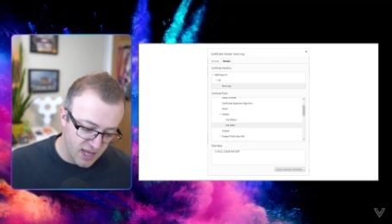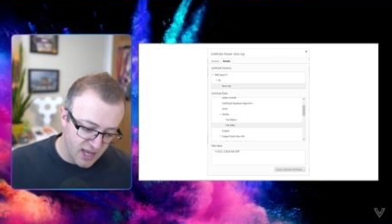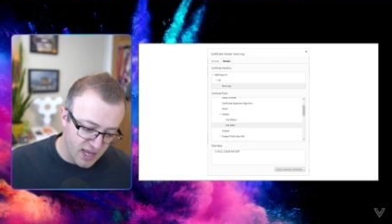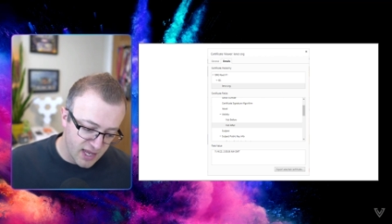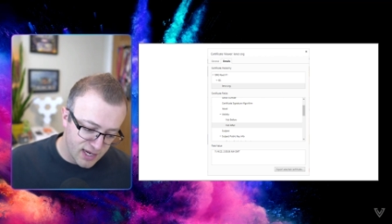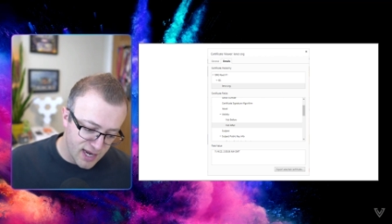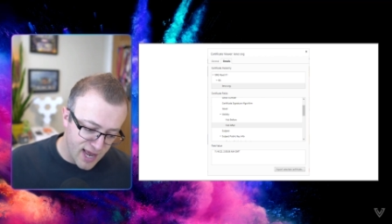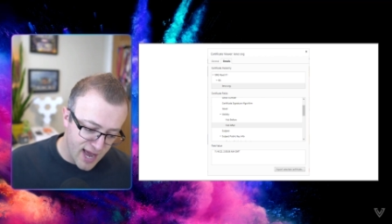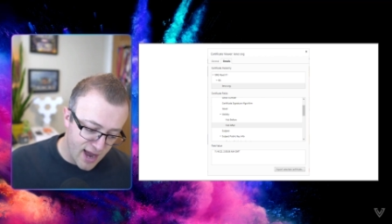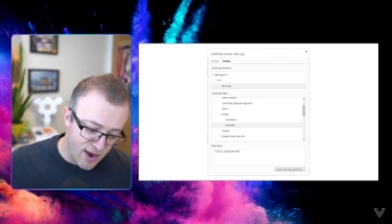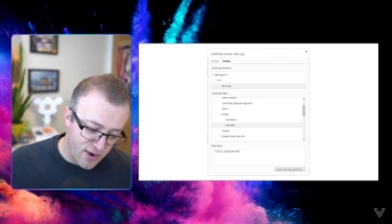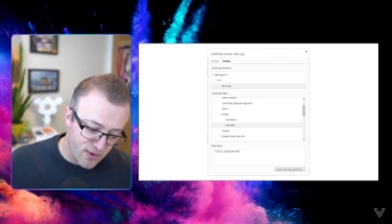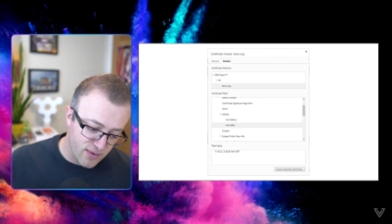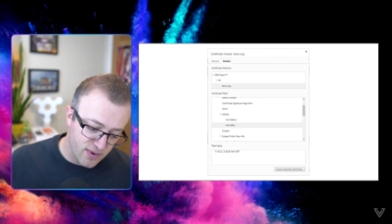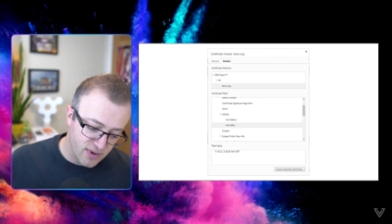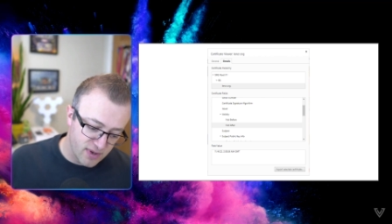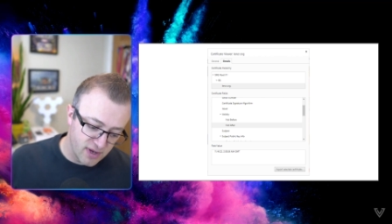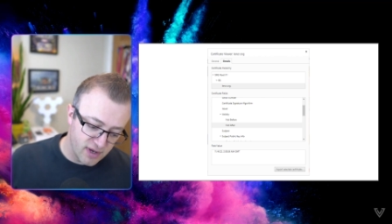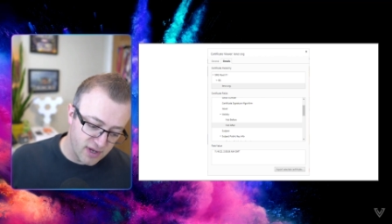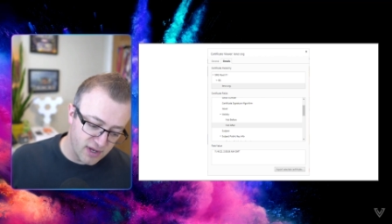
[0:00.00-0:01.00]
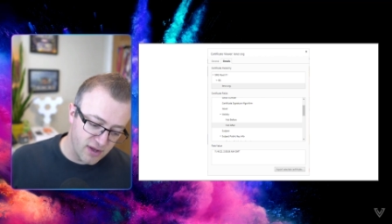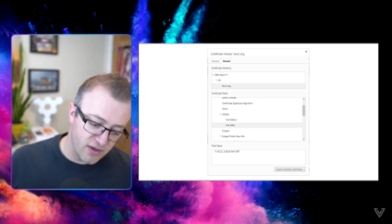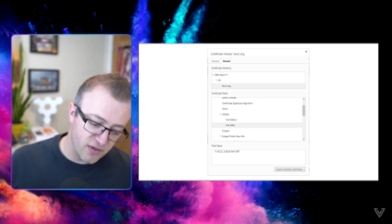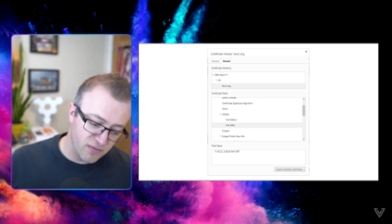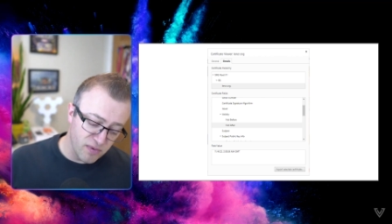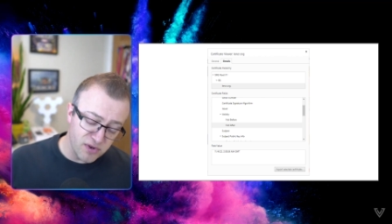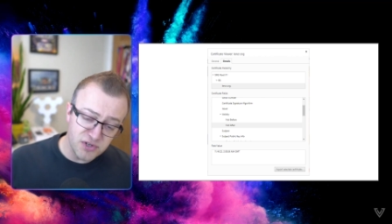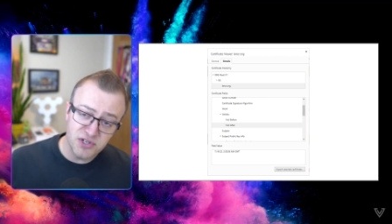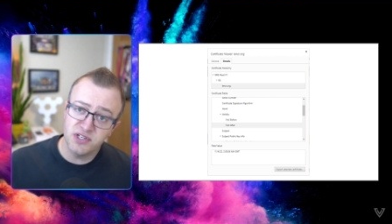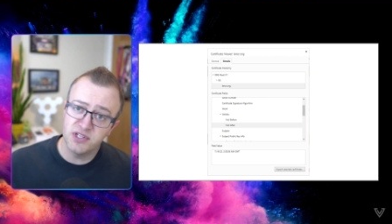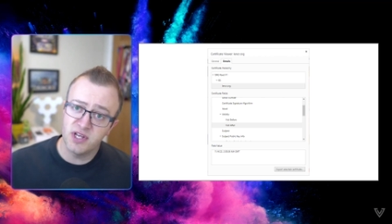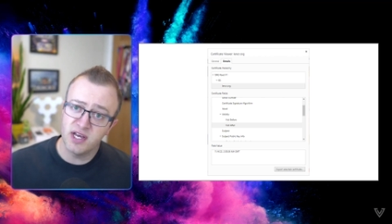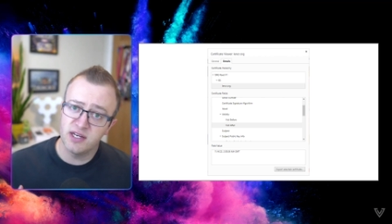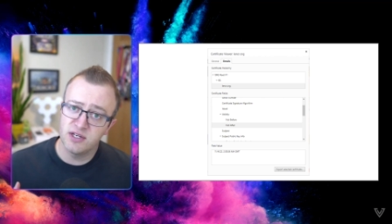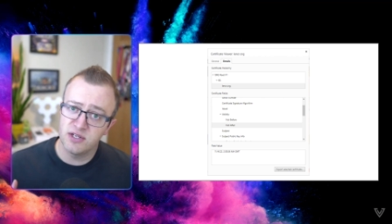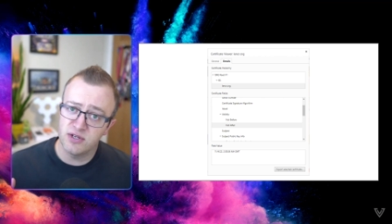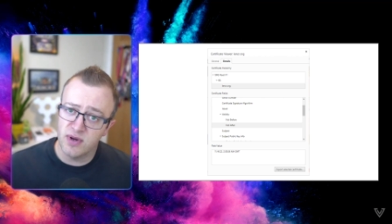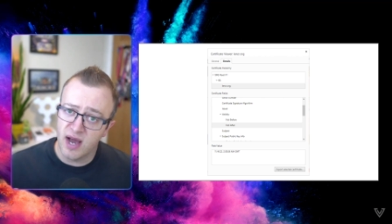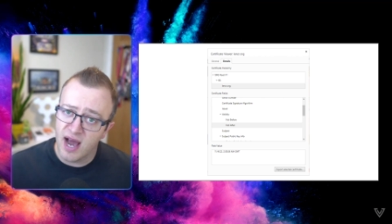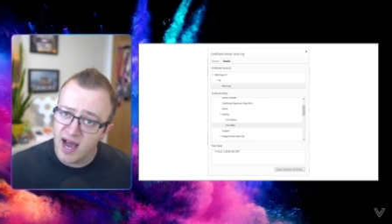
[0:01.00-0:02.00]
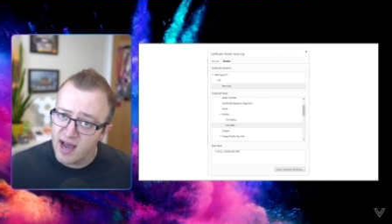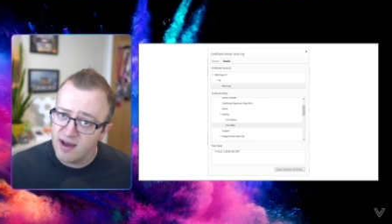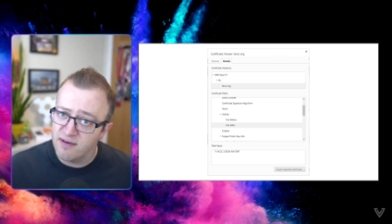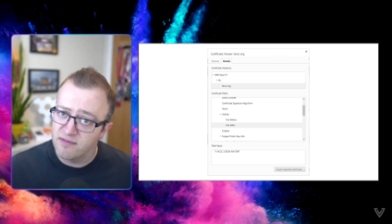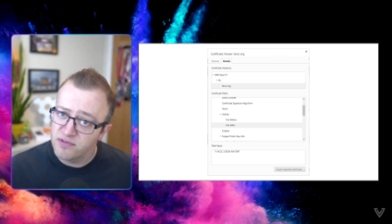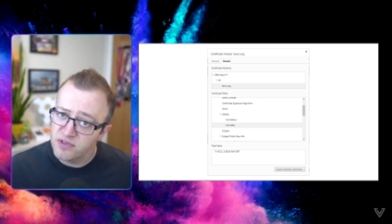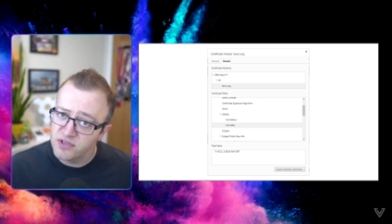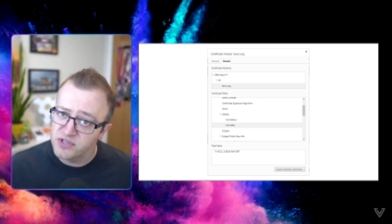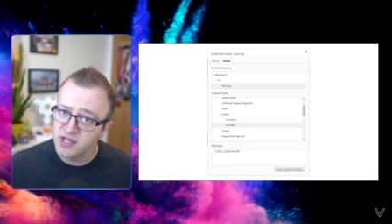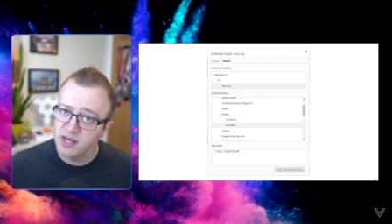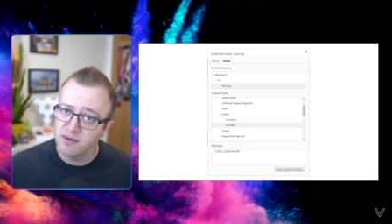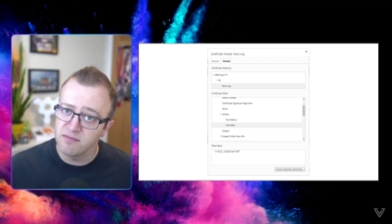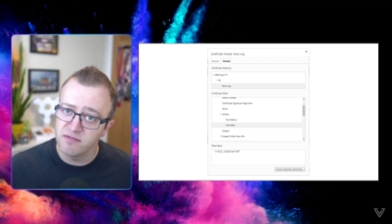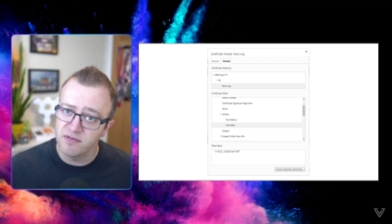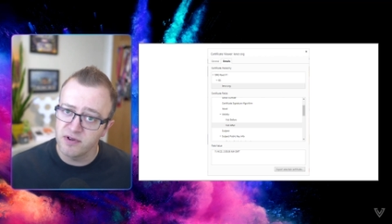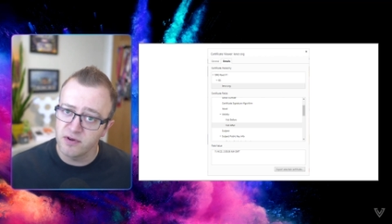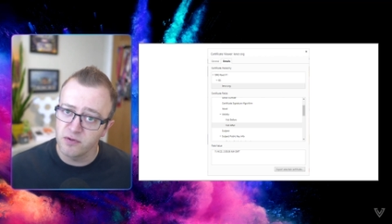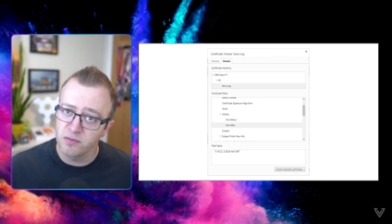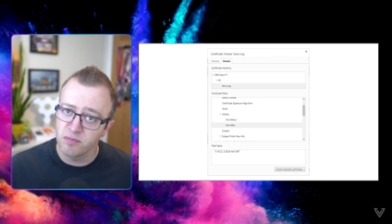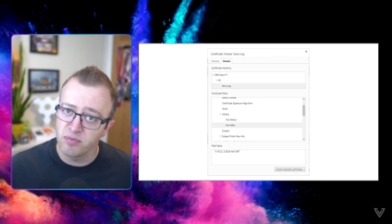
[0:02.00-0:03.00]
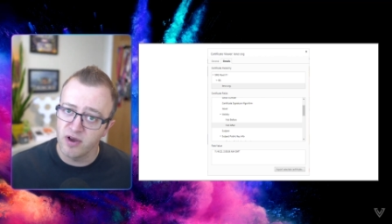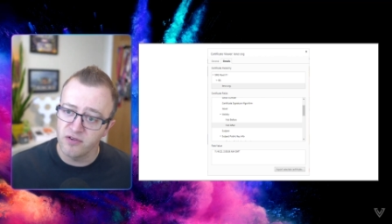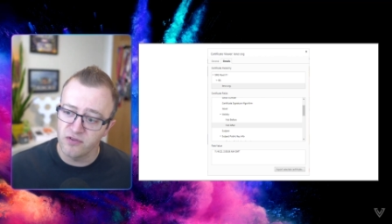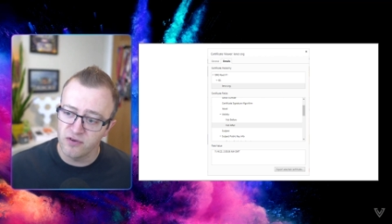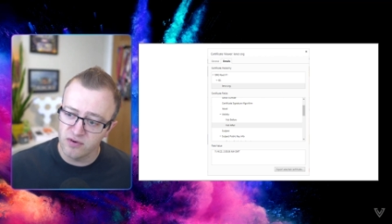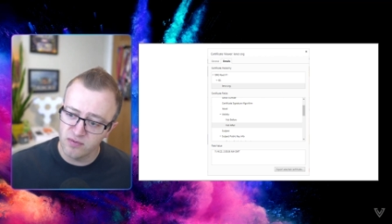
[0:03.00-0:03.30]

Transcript: Now, as much as they do have the same fields present,